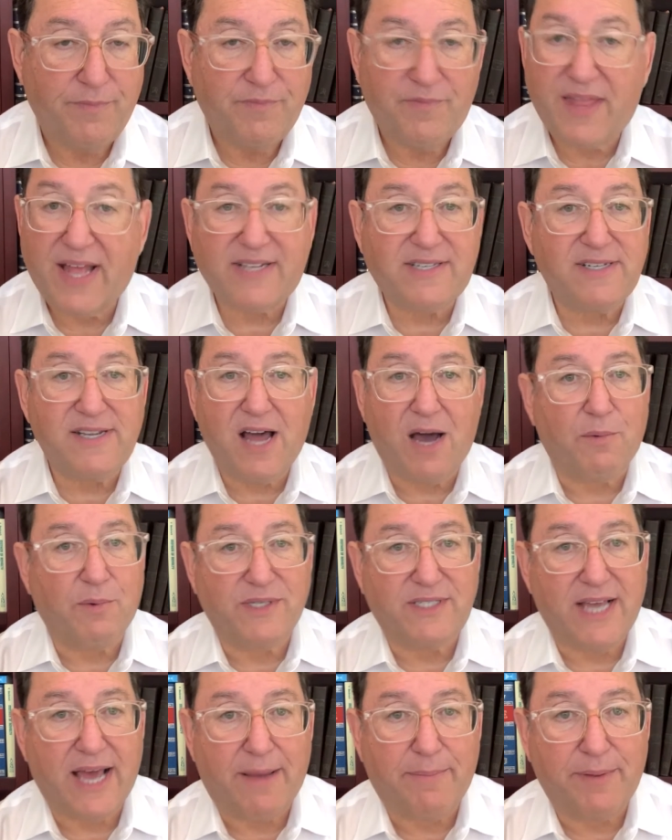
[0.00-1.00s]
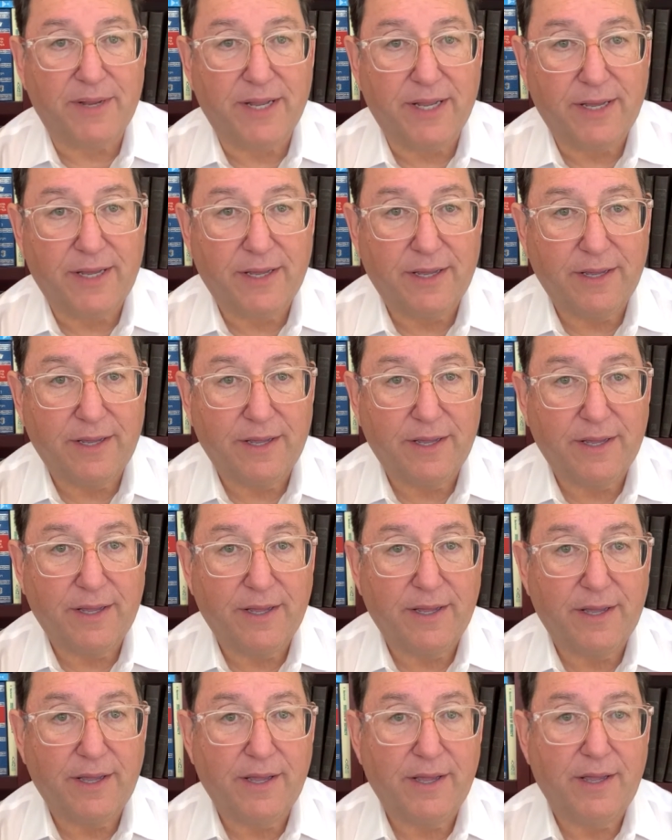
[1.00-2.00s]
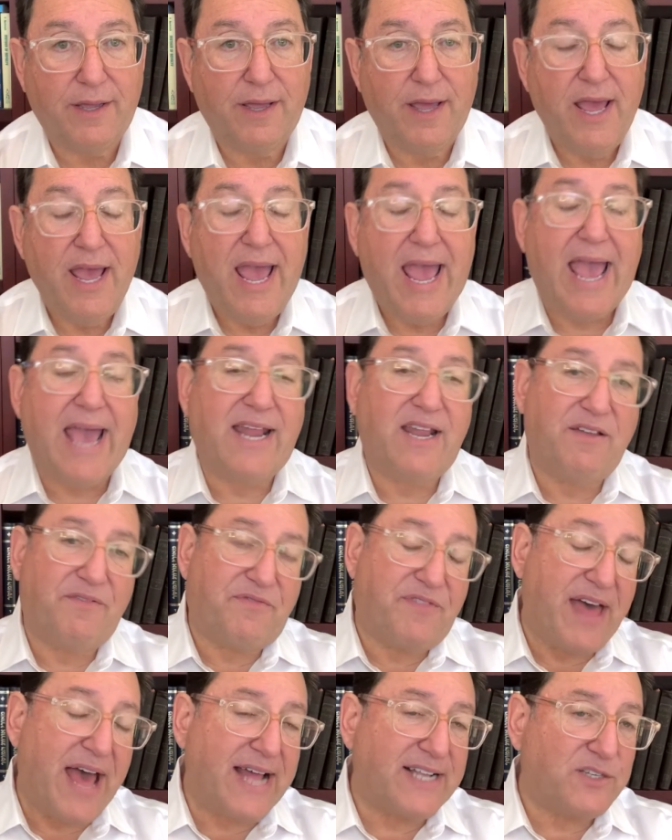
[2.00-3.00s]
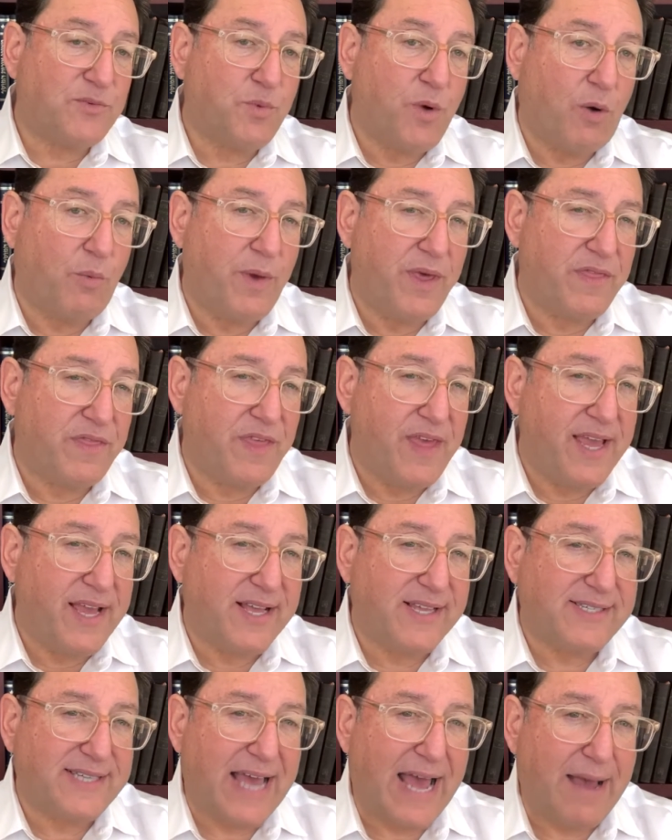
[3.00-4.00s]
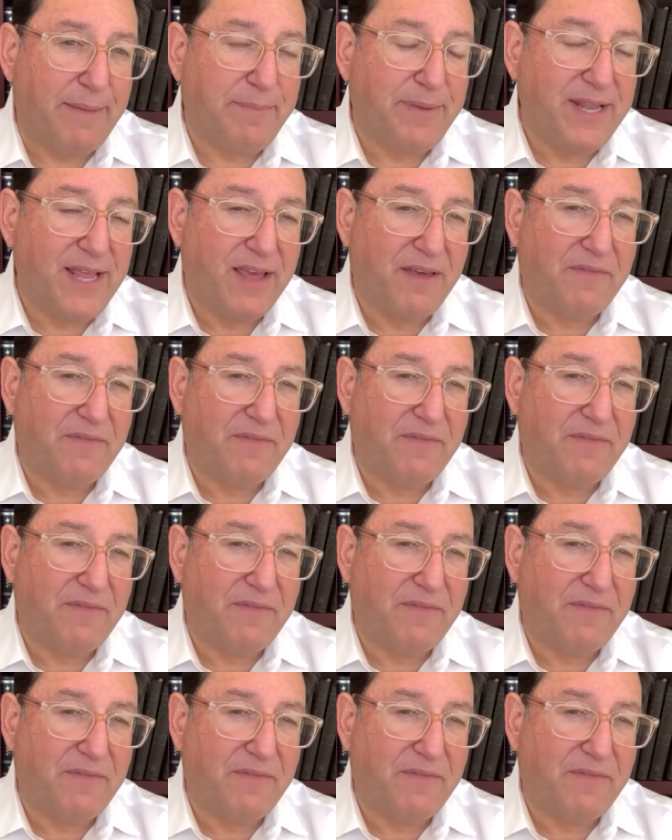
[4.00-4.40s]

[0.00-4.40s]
That's not what's happening. And if that's what we think is happening,